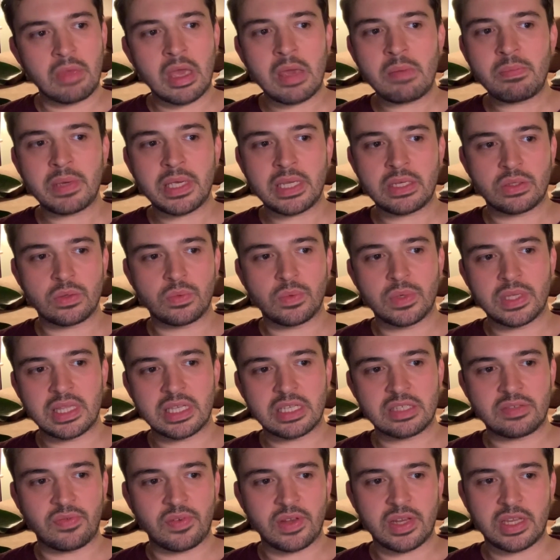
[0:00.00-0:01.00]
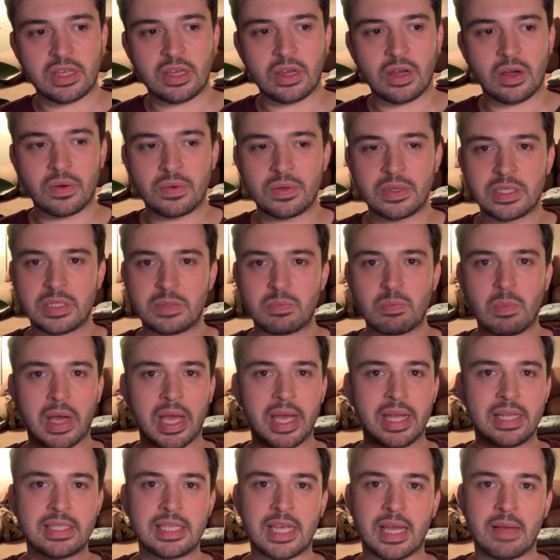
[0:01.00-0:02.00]
Maybe doing this video is
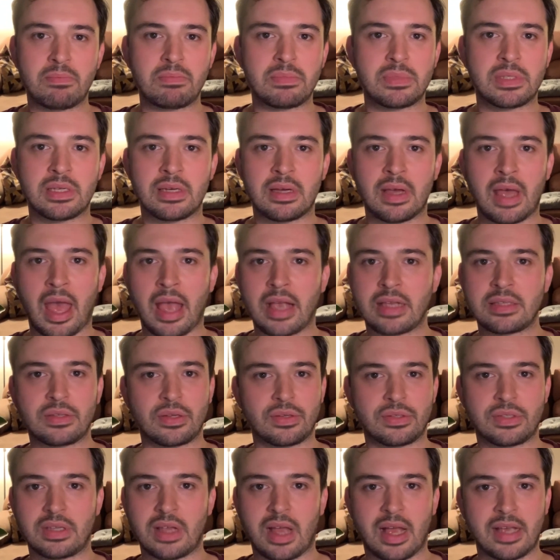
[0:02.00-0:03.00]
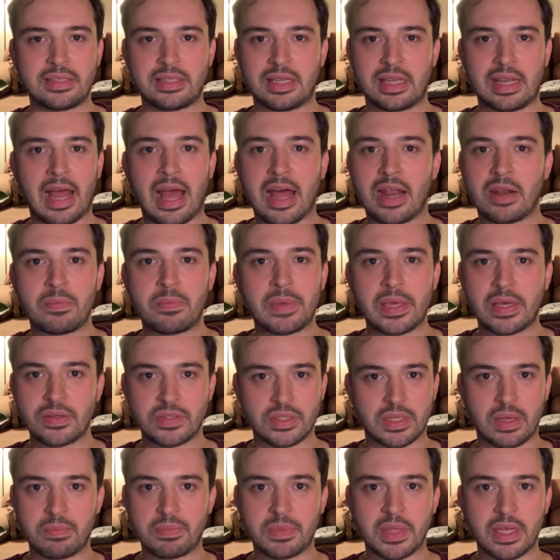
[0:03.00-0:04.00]
my attempt to exorcise it out of me or
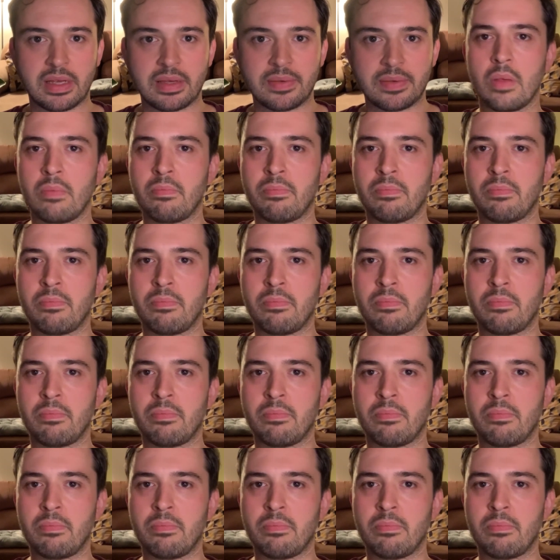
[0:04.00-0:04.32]
something.